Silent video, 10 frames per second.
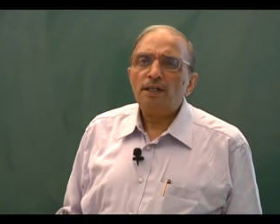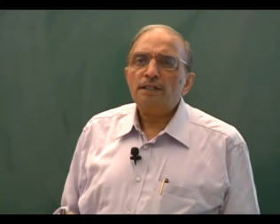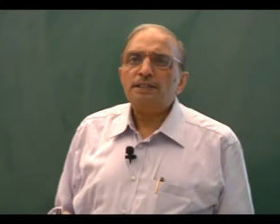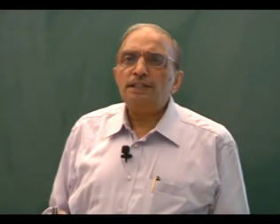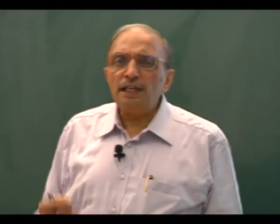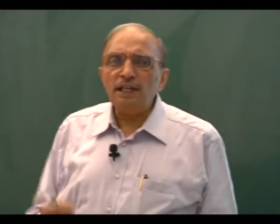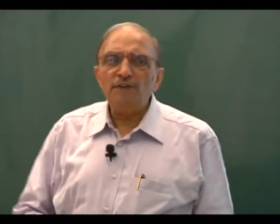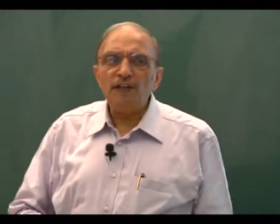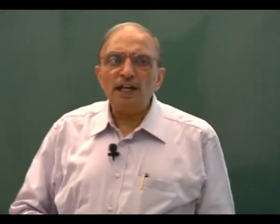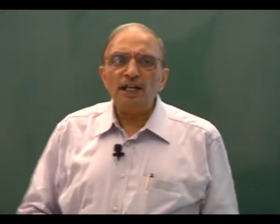
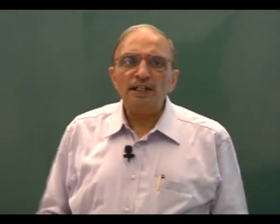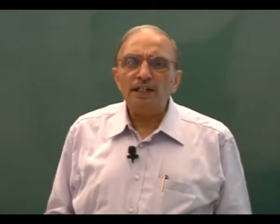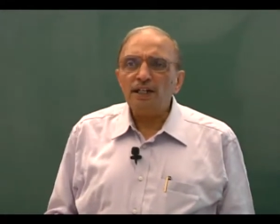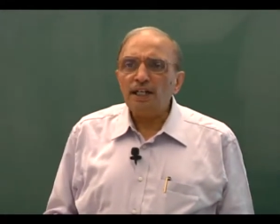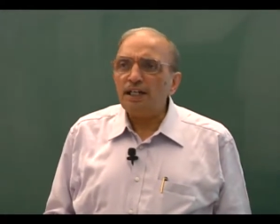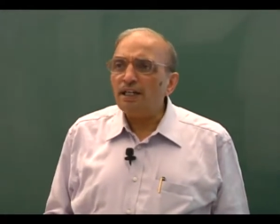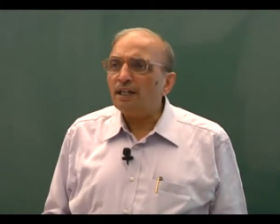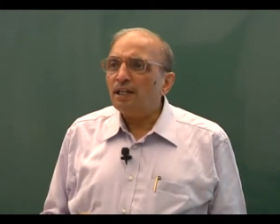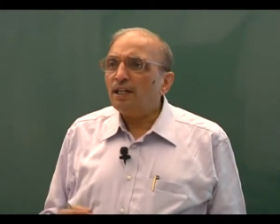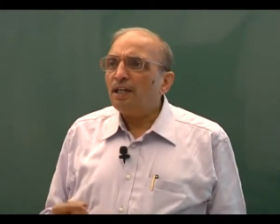significant in
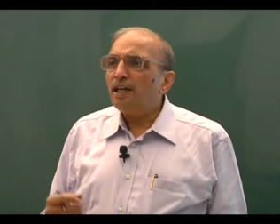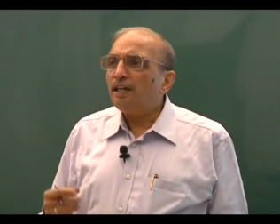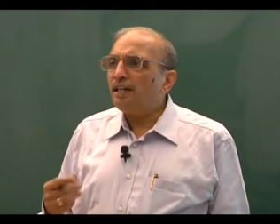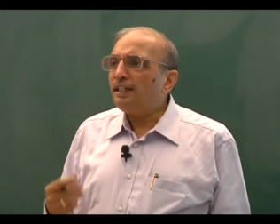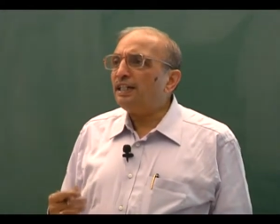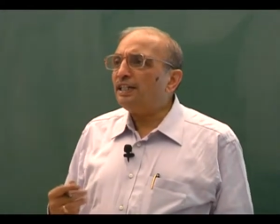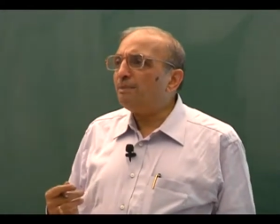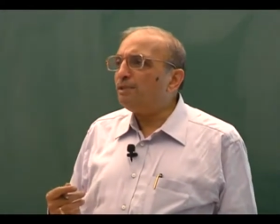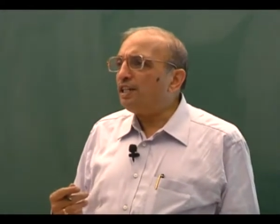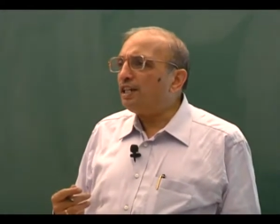written
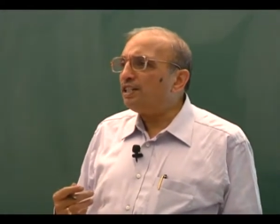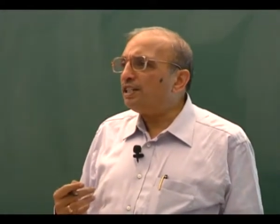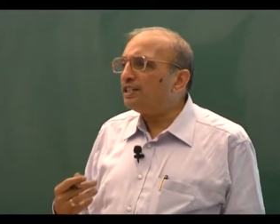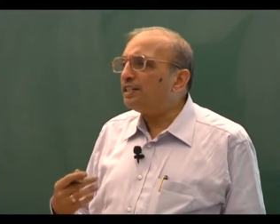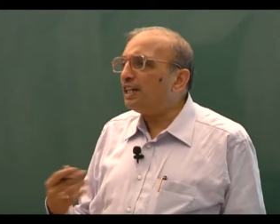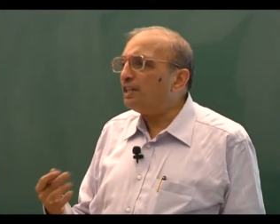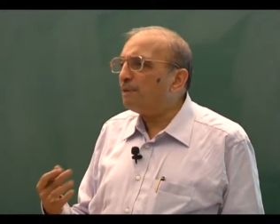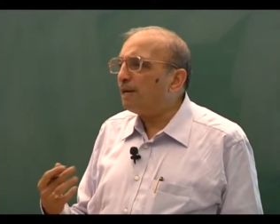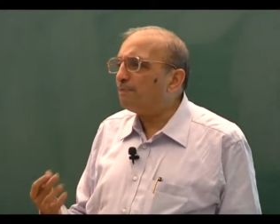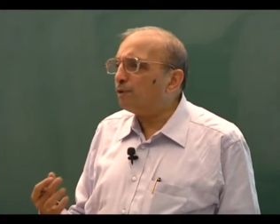communication sent
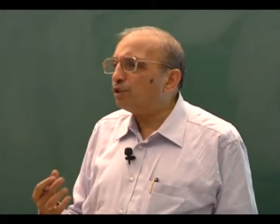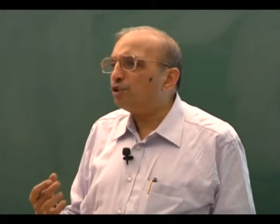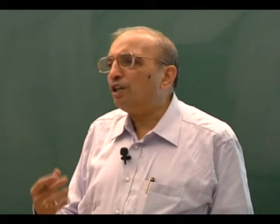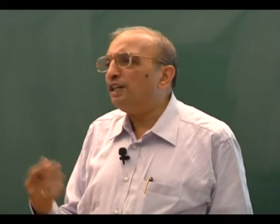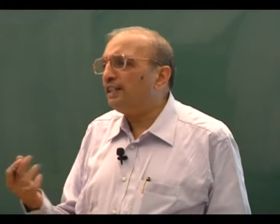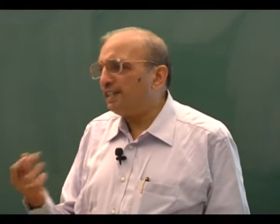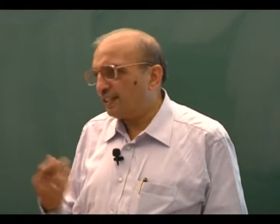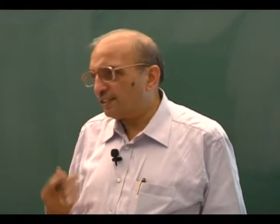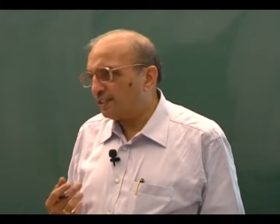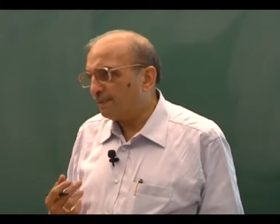by post or in
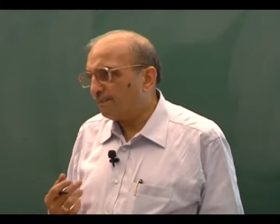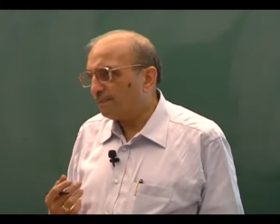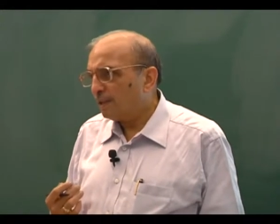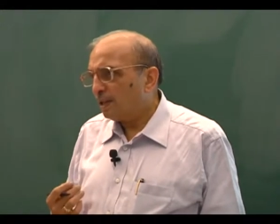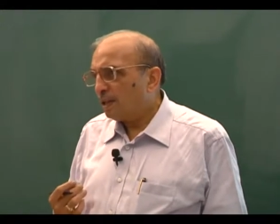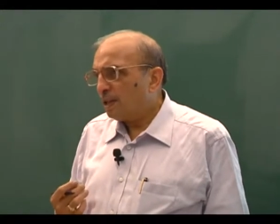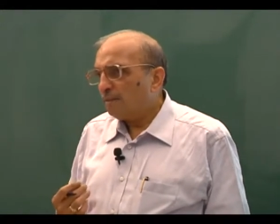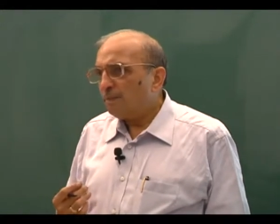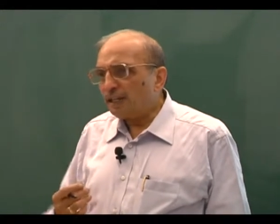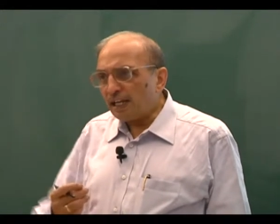text.
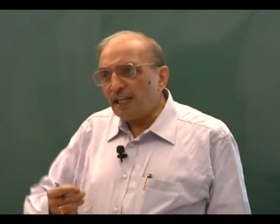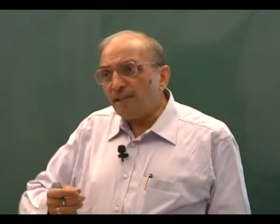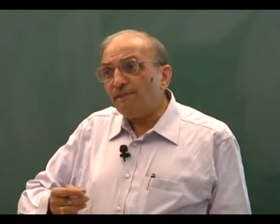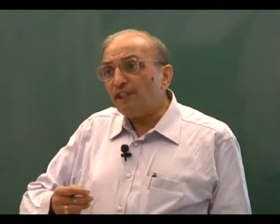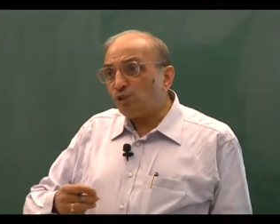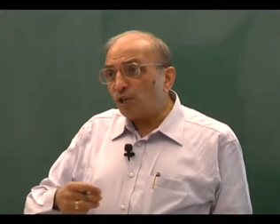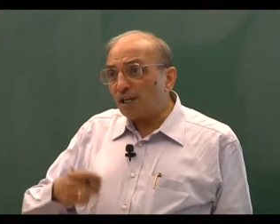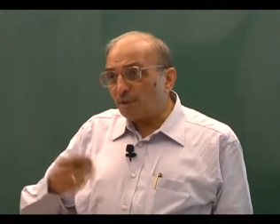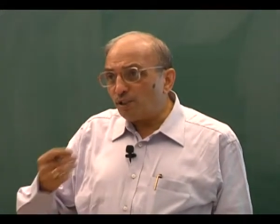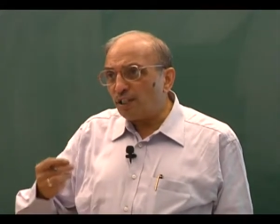But any visual
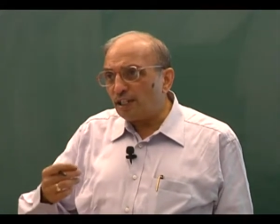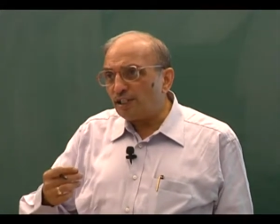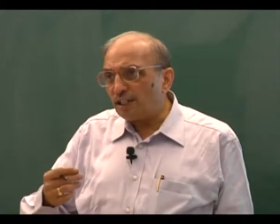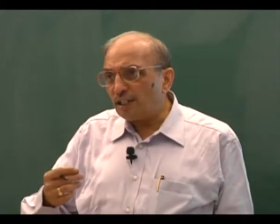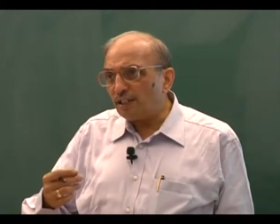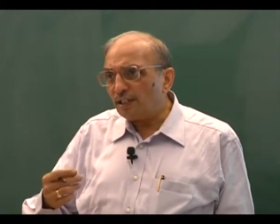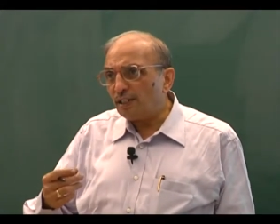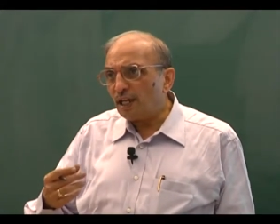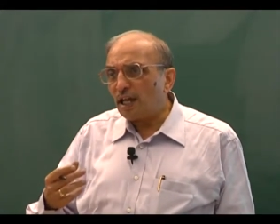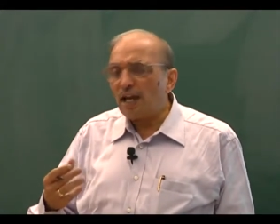communication
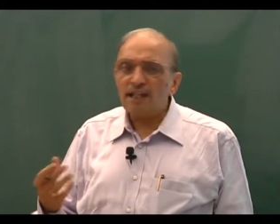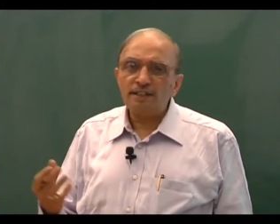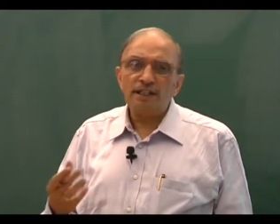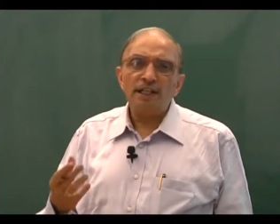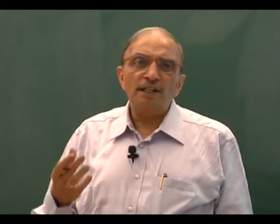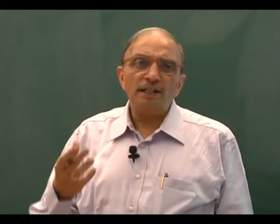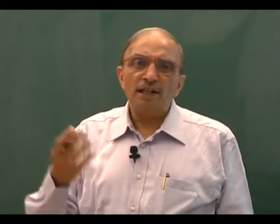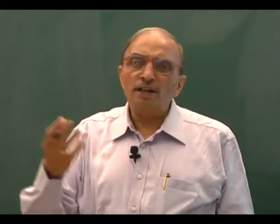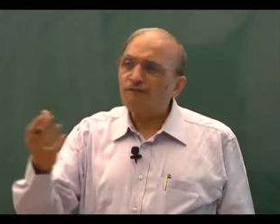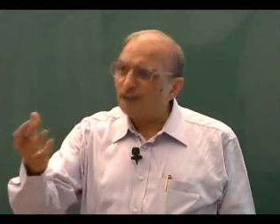as in
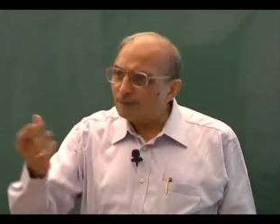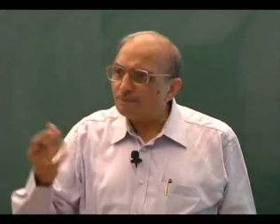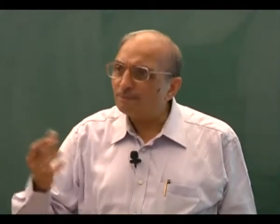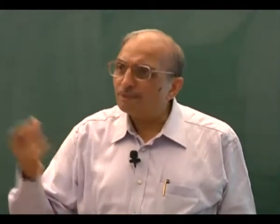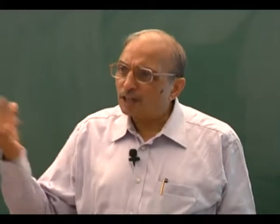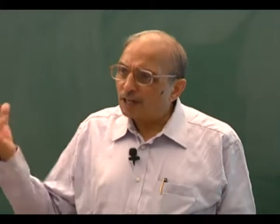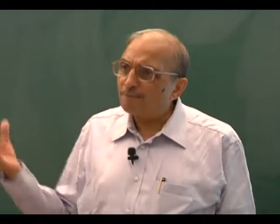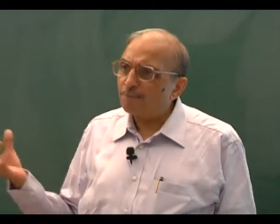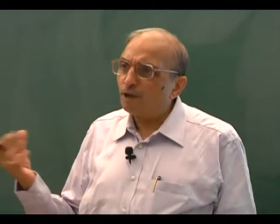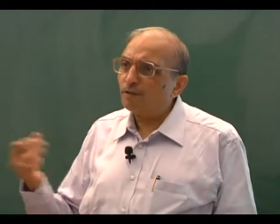a film
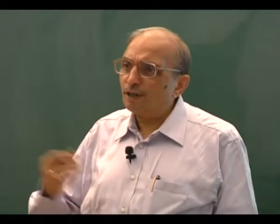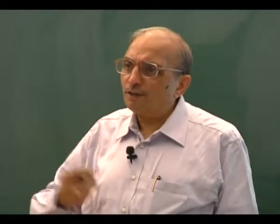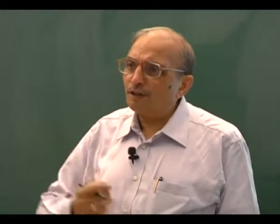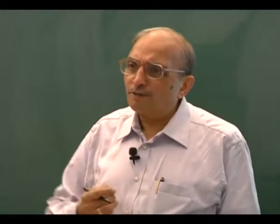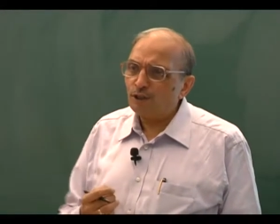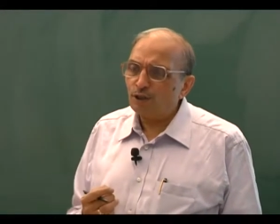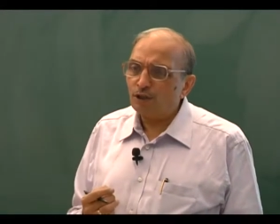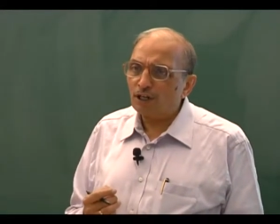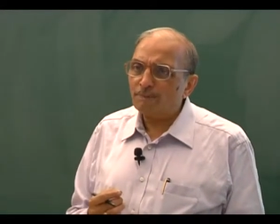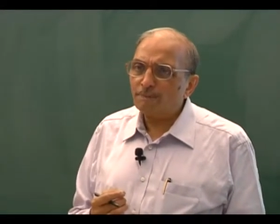clip or whatever video
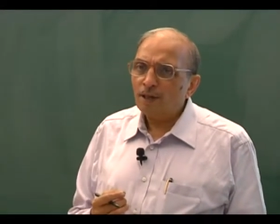clip